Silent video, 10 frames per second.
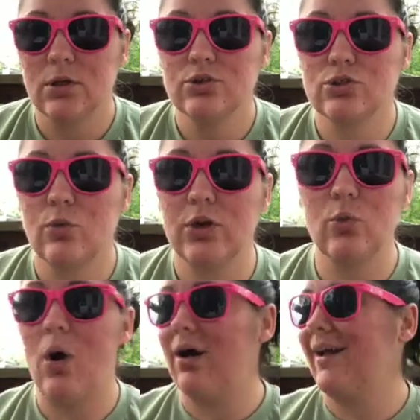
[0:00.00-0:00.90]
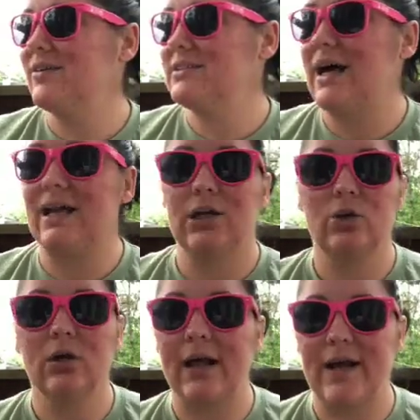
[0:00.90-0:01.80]
So when you walk outside and you
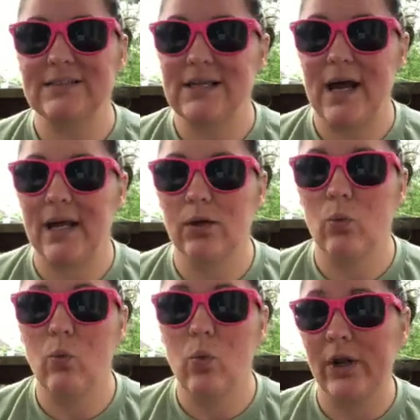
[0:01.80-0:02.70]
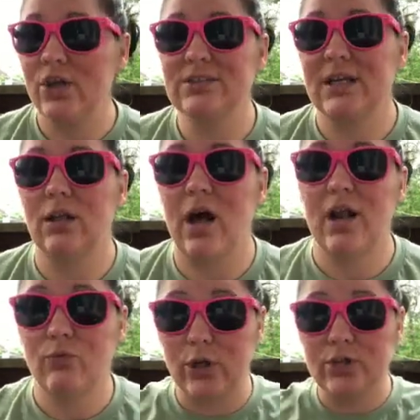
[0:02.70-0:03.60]
look outside, what do you see a lot
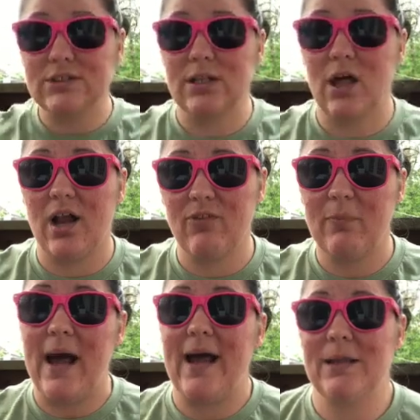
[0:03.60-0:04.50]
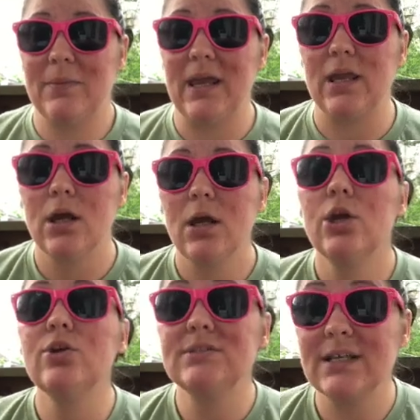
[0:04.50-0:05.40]
of? What do you see a lot of behind me?
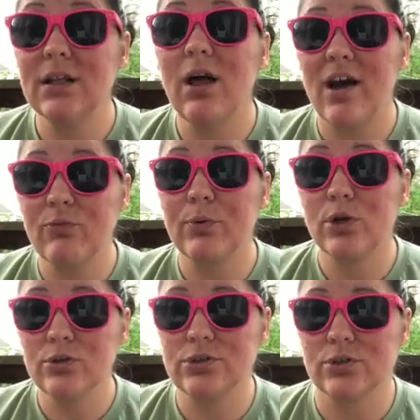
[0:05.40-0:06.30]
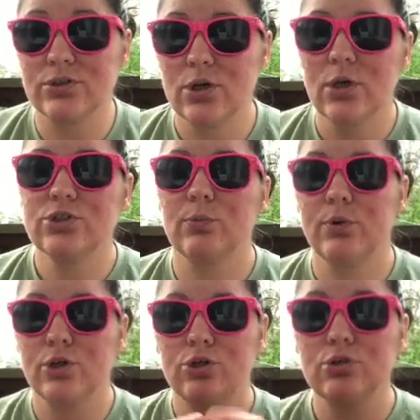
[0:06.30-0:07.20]
You see a lot of producers. So
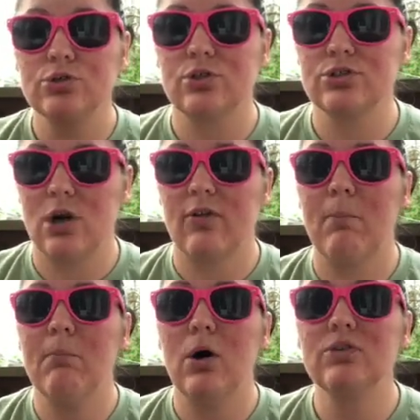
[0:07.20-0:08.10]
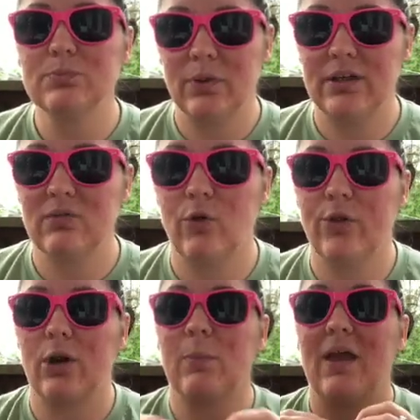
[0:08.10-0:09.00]
producers are the most plentiful.
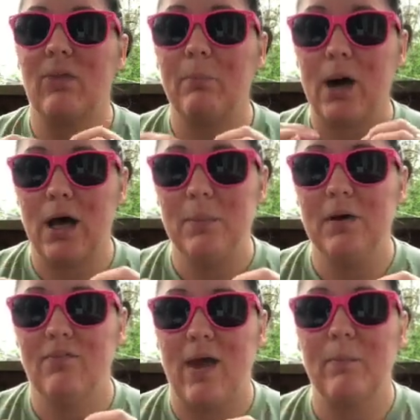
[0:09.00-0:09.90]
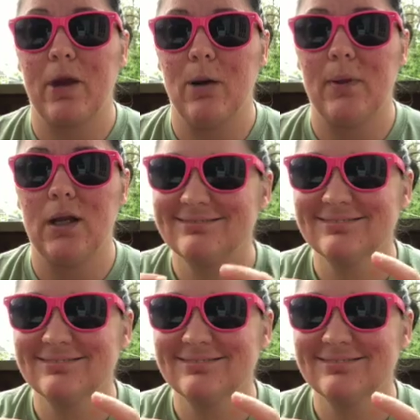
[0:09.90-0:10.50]
They're going to be at the bottom of that pyramid.